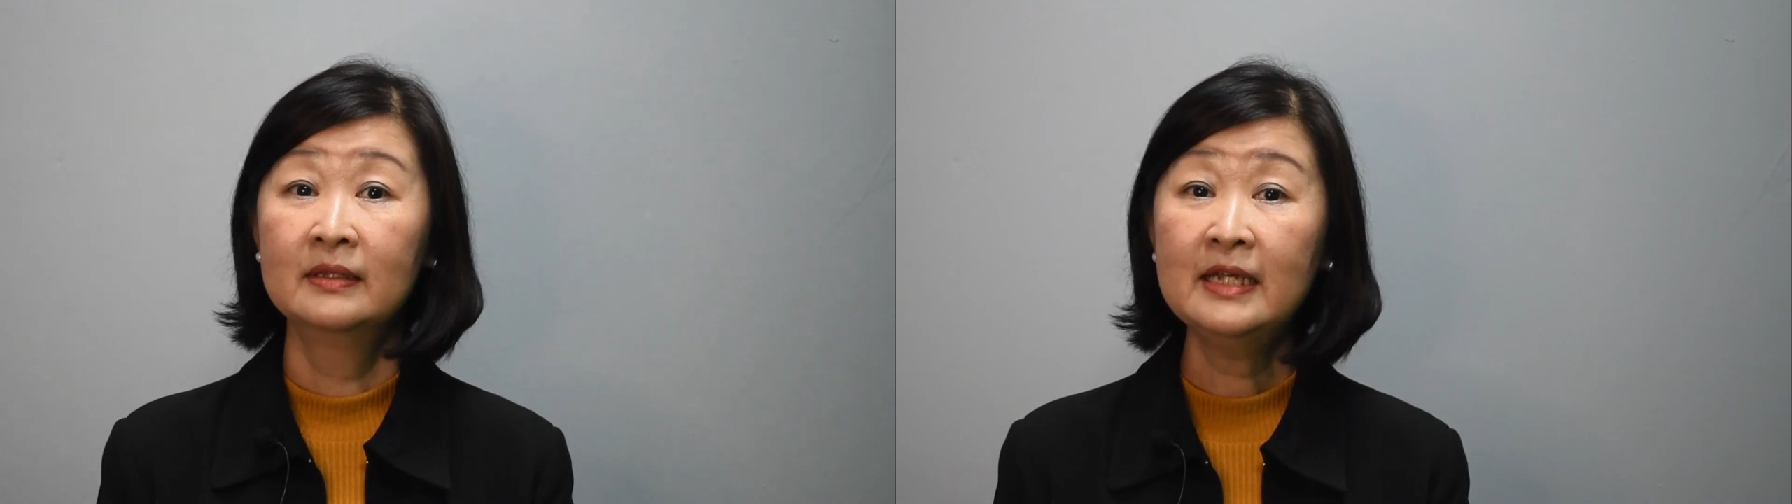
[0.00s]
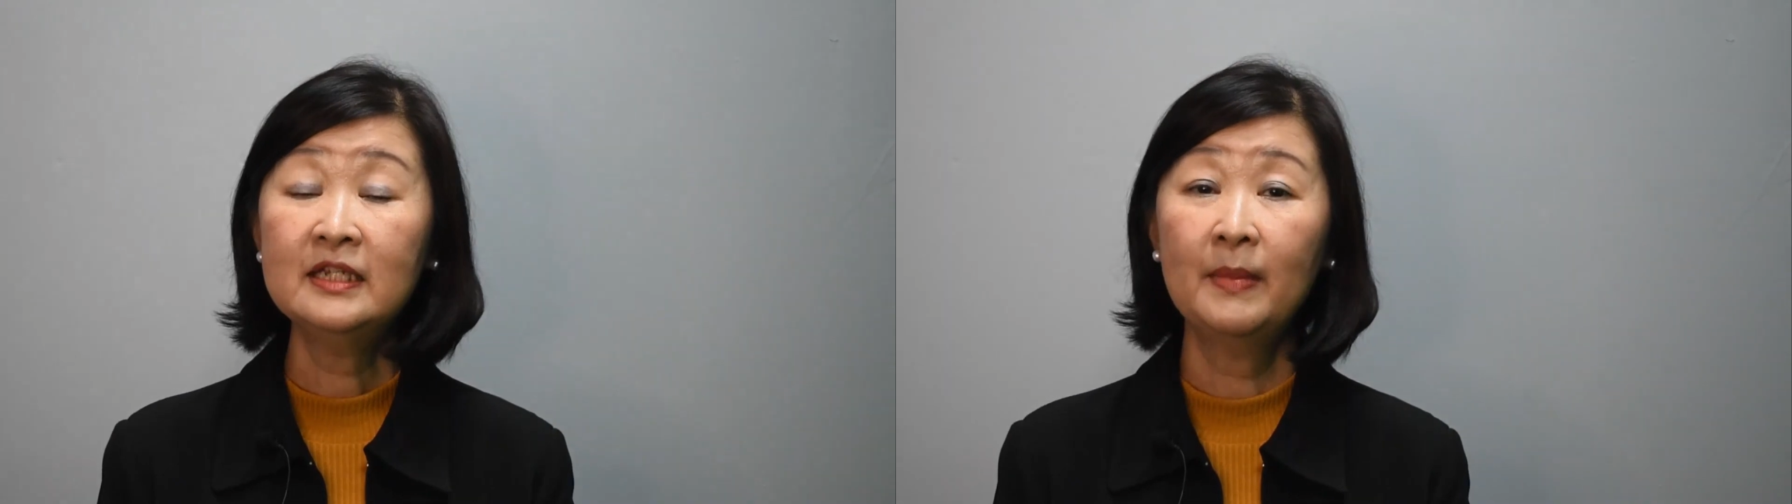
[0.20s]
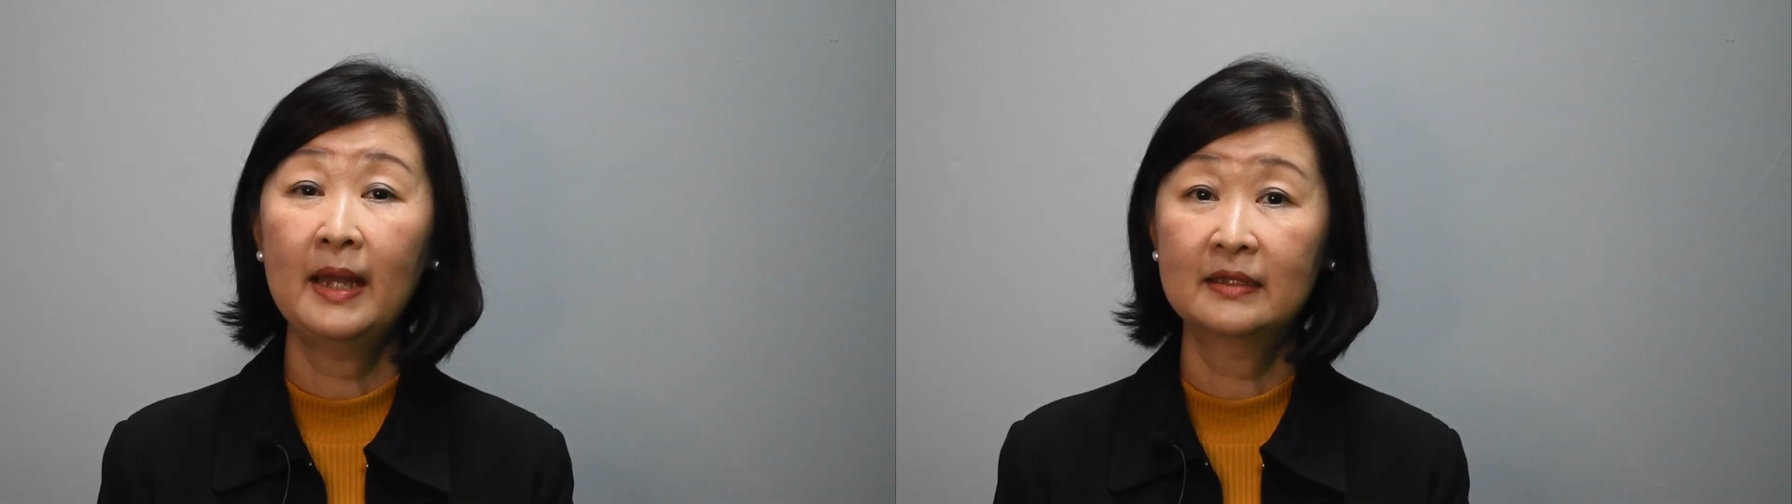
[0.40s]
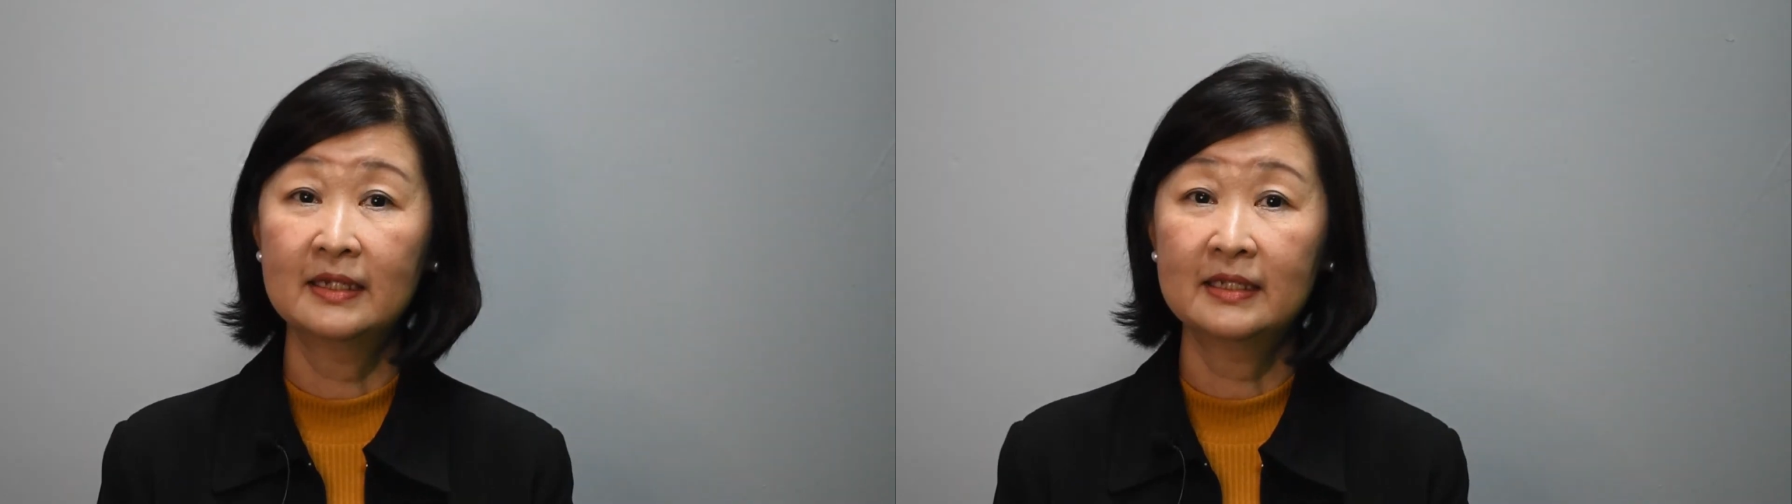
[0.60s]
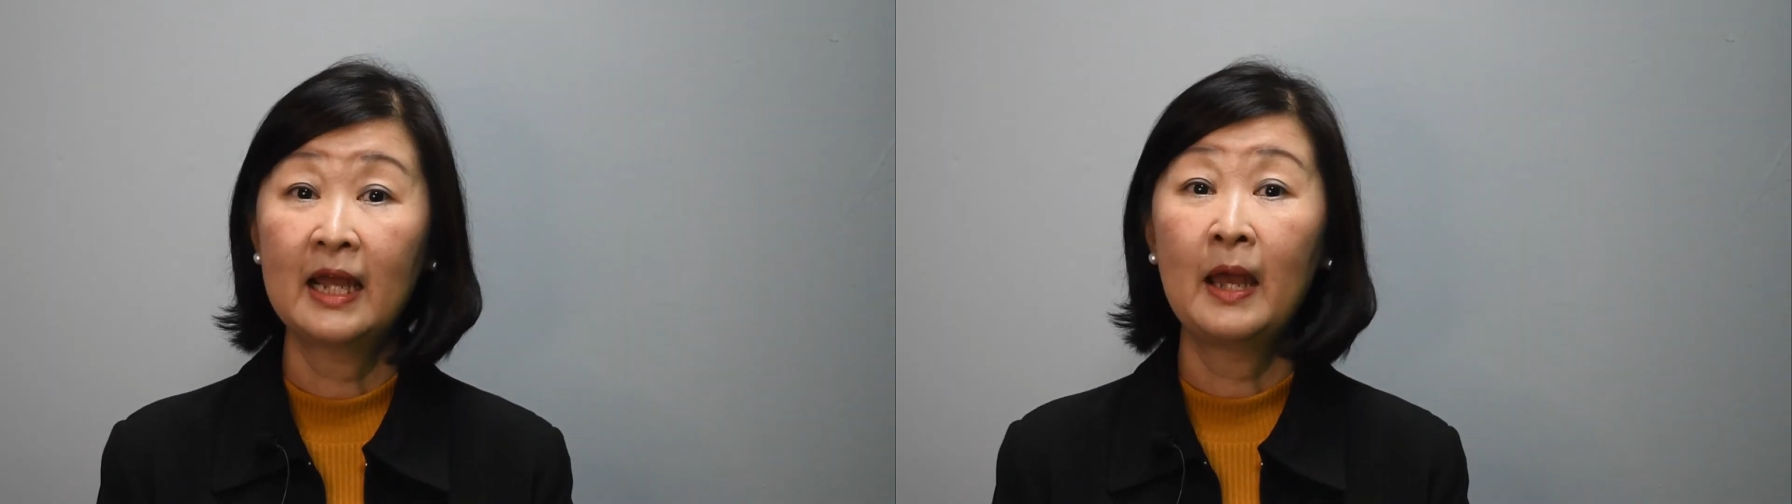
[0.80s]
This
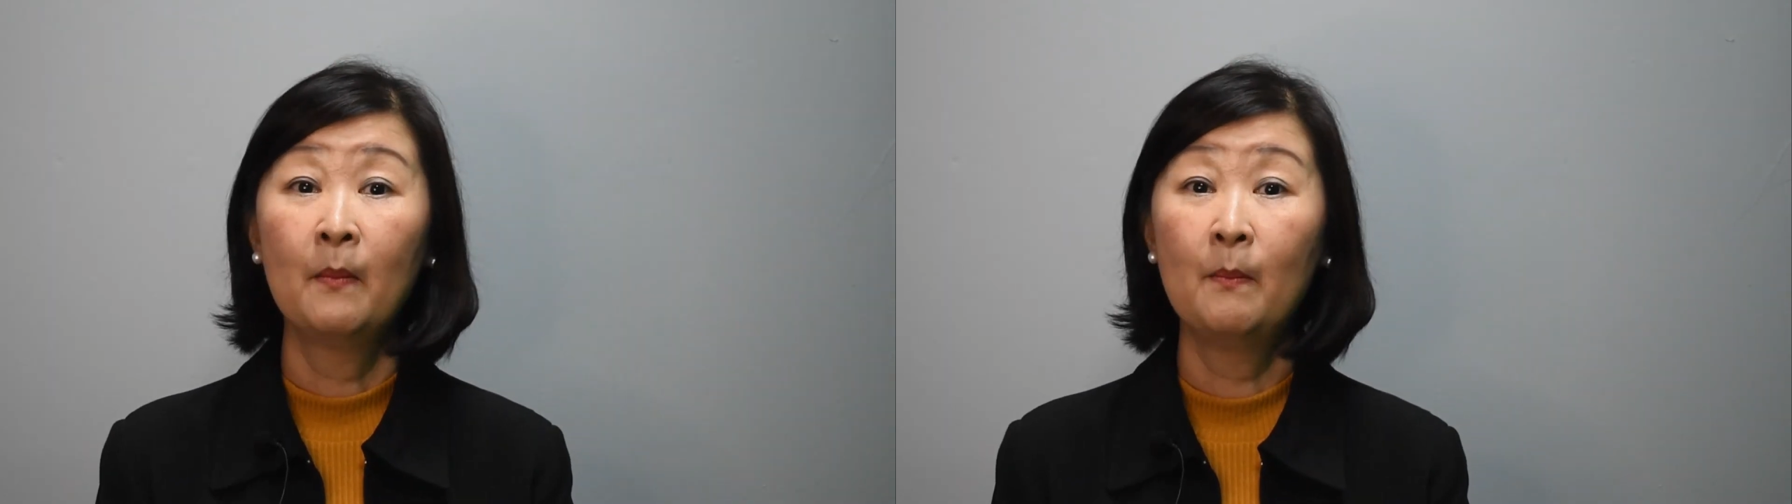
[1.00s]
method